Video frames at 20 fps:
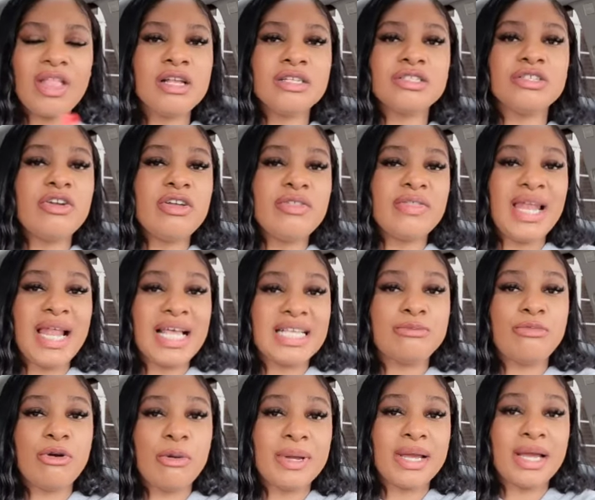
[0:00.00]
Sorry, the
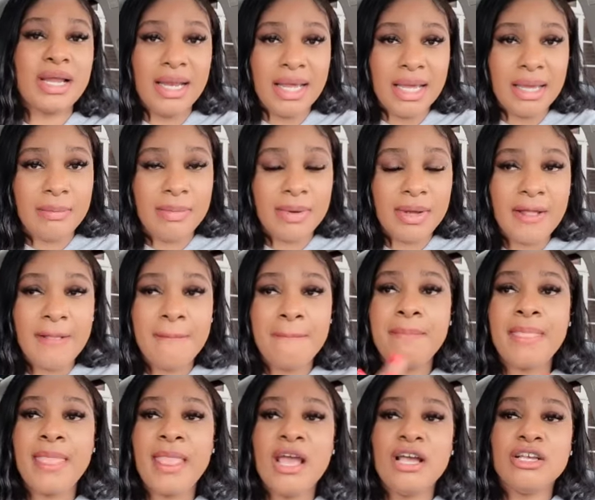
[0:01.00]
last proper clip.
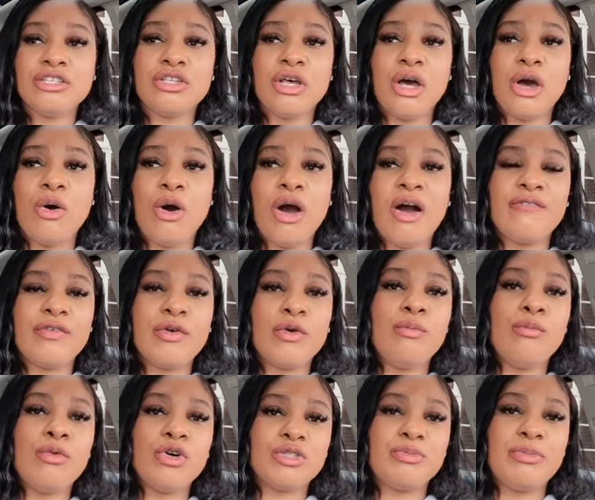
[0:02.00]
So I feel
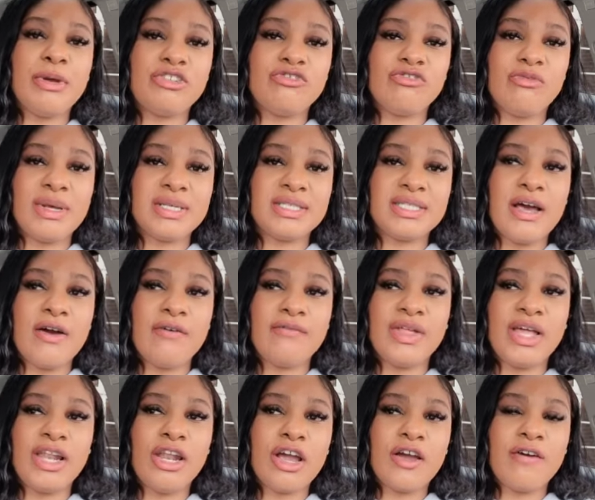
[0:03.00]
much better with myself
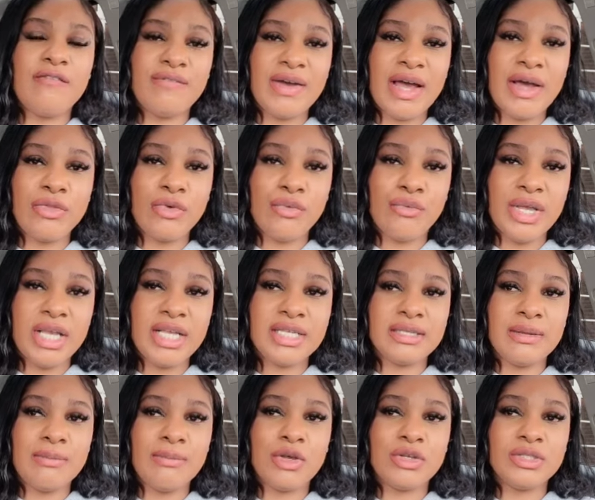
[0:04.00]
that like I found the
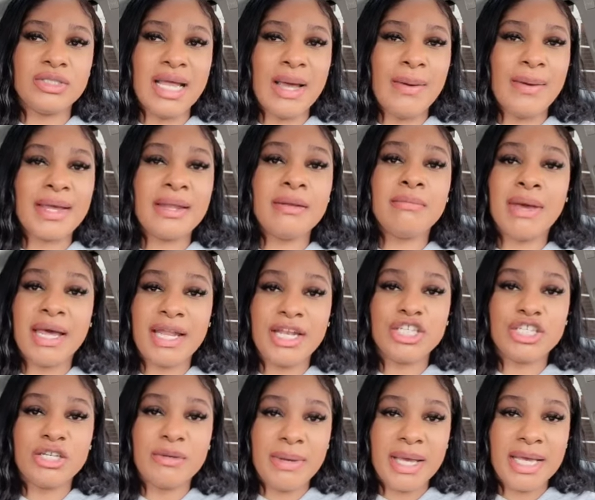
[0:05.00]
reason because now I can
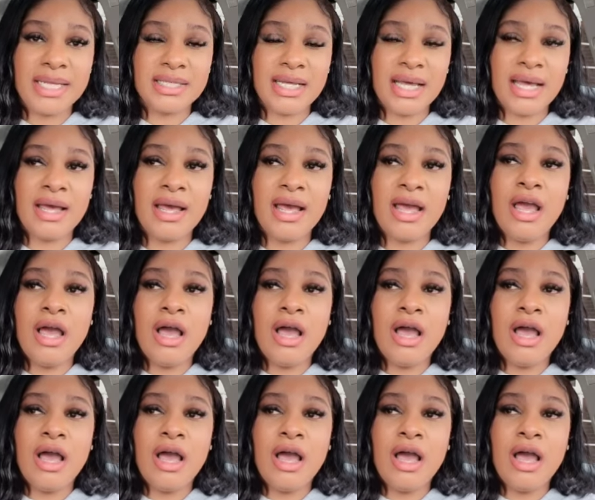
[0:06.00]
manage it better.